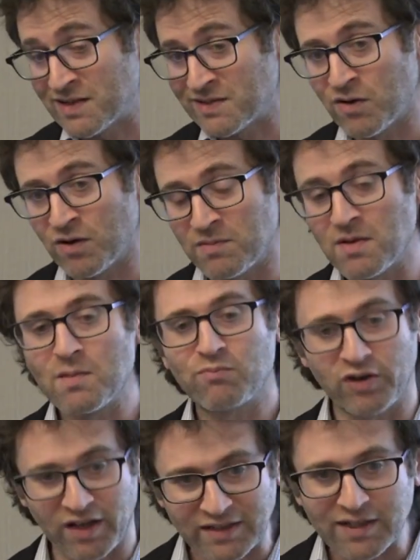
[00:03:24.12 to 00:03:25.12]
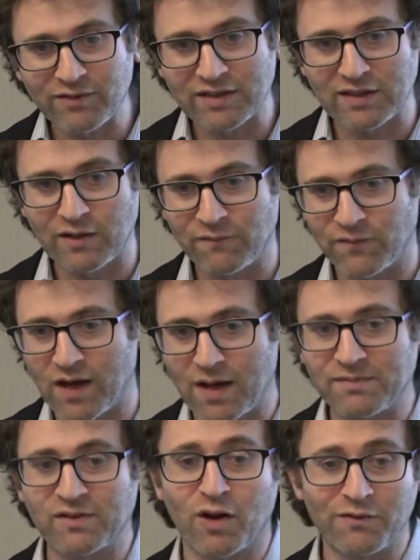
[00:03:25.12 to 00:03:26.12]
on productivity in
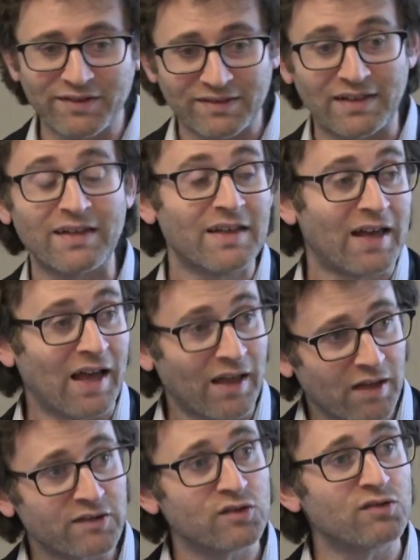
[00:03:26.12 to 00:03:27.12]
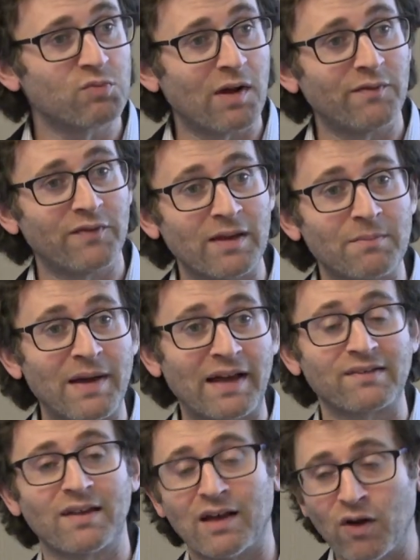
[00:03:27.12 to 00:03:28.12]
firms, and obviously huge welfare
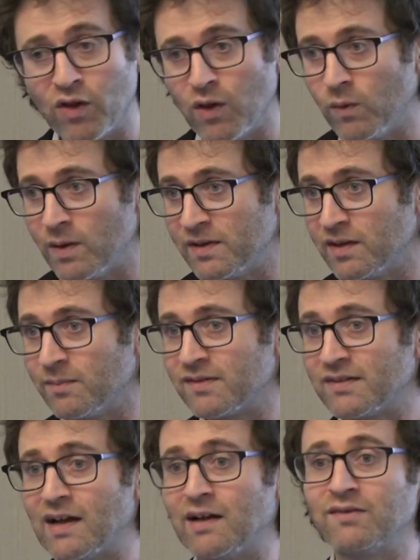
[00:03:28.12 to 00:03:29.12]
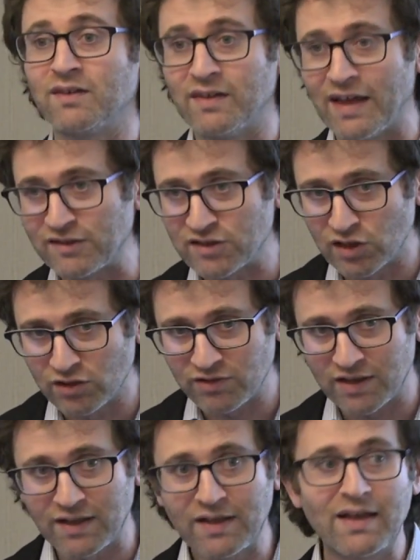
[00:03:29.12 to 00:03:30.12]
impacts on the women themselves and their
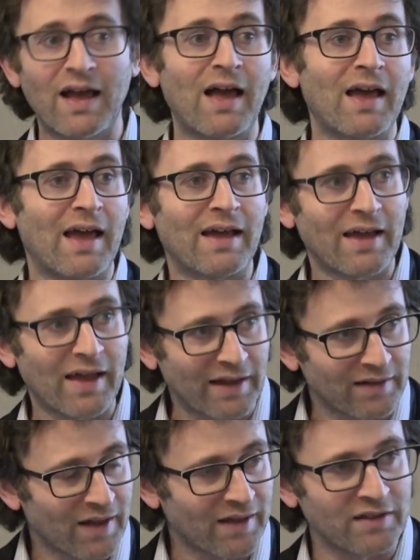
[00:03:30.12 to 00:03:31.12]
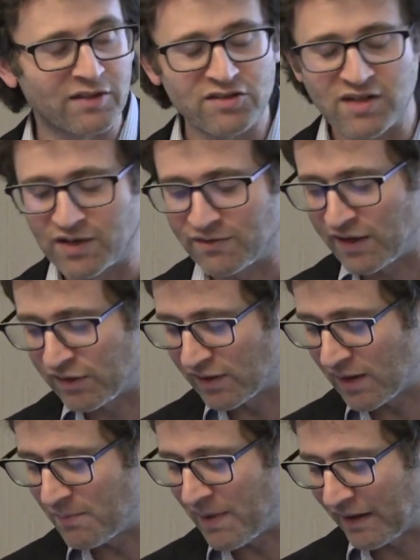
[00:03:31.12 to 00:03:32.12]
children, and intergenerational
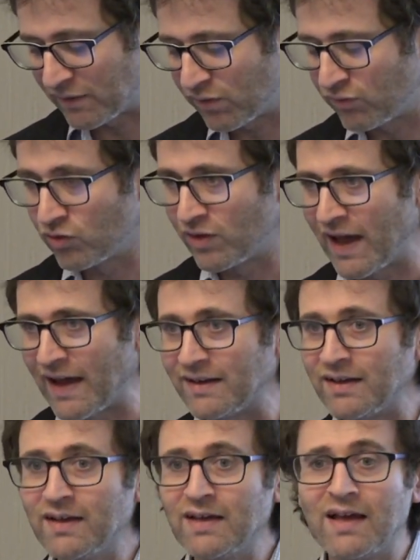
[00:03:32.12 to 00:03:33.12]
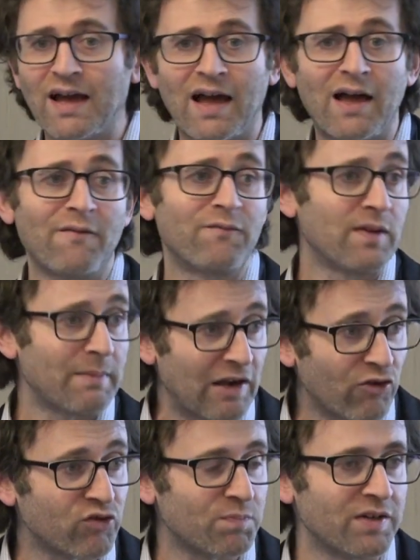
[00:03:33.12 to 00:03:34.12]
impacts through that. Female
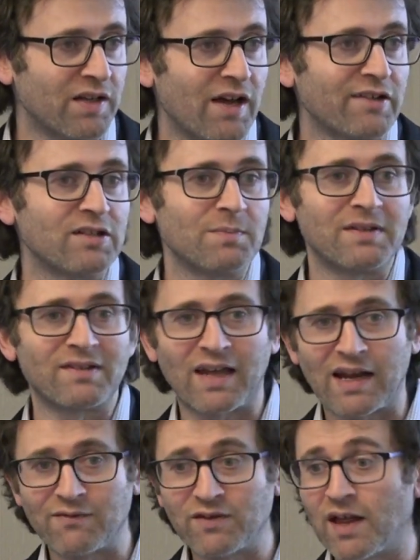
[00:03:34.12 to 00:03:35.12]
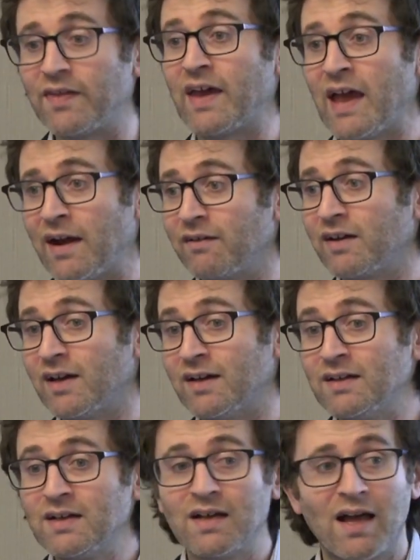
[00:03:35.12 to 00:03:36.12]
entrepreneurship is a kind of another area
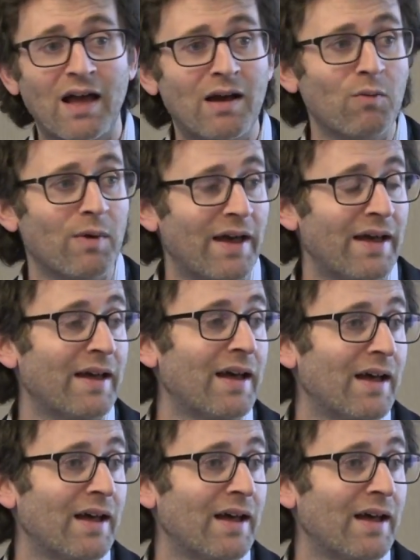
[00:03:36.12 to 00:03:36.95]
where